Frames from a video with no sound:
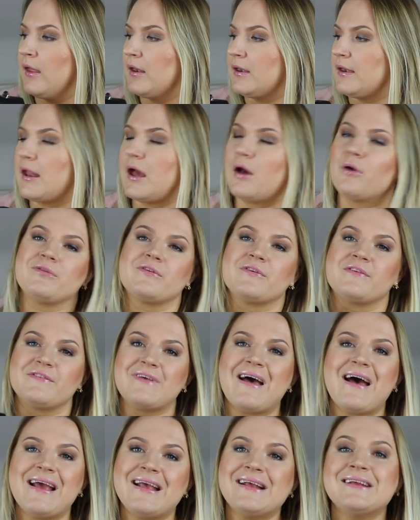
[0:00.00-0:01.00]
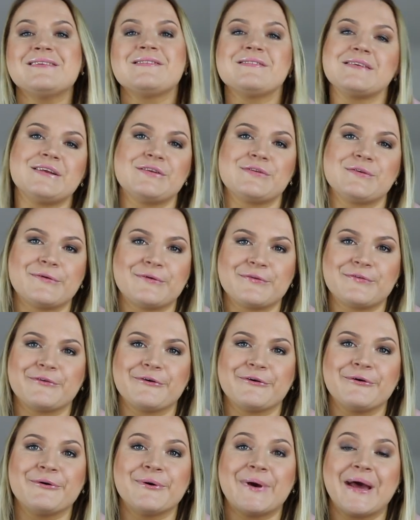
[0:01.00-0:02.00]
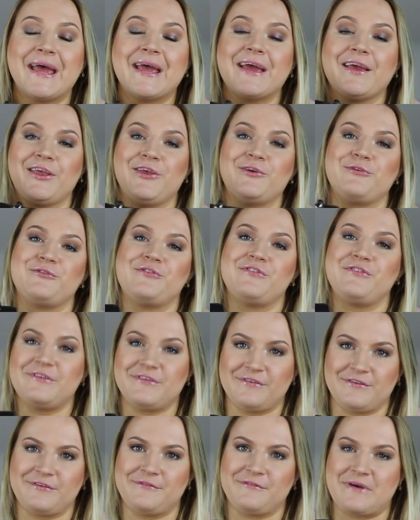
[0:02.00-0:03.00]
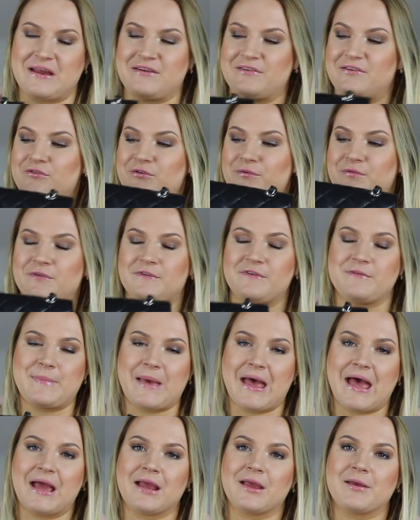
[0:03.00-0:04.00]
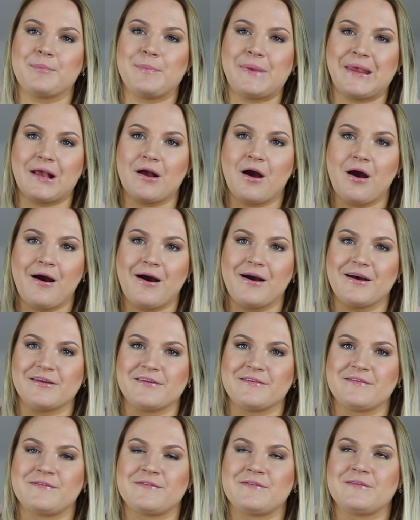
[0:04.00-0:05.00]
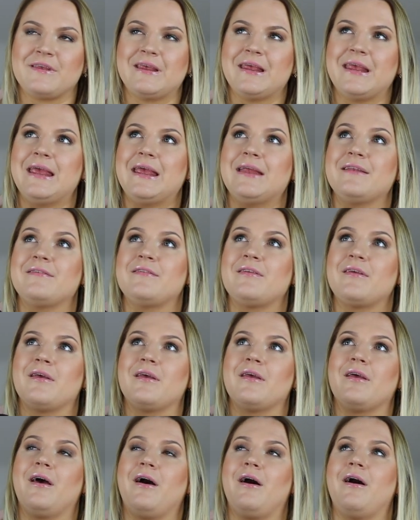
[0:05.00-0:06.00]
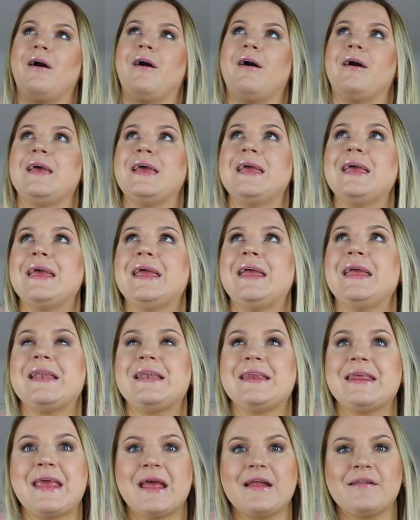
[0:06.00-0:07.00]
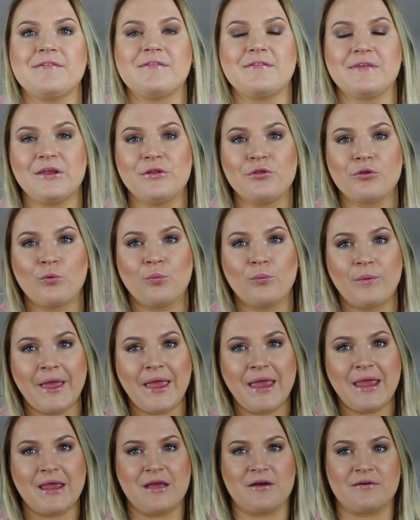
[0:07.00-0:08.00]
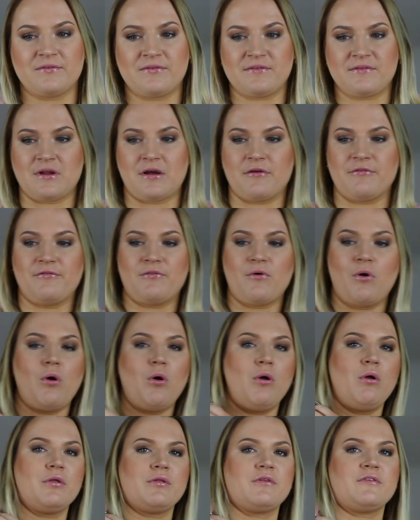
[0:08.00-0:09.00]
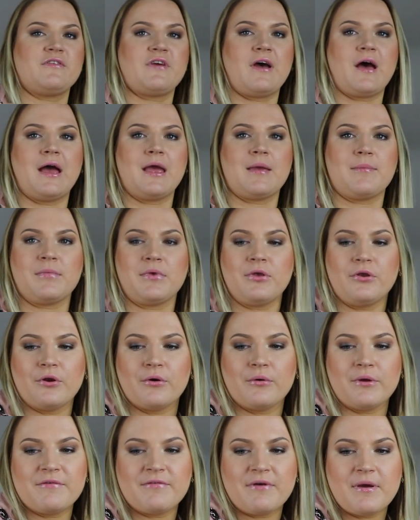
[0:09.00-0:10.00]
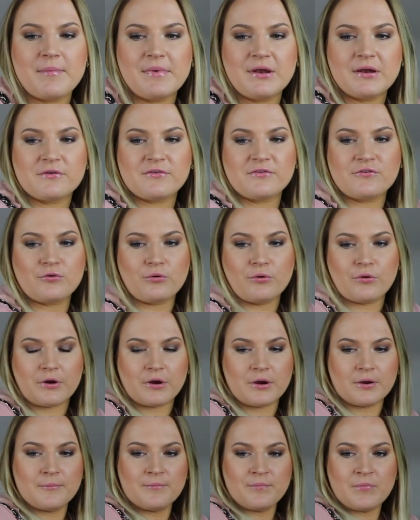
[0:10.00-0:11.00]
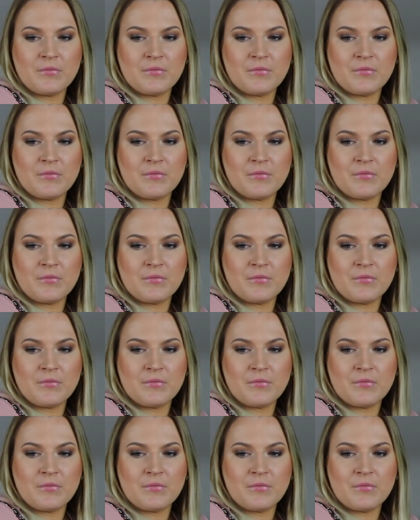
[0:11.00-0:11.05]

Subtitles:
Now, the size is also a huge disadvantage of this bag because it gets in the way of stuff all the time. You know, if I'm in a store,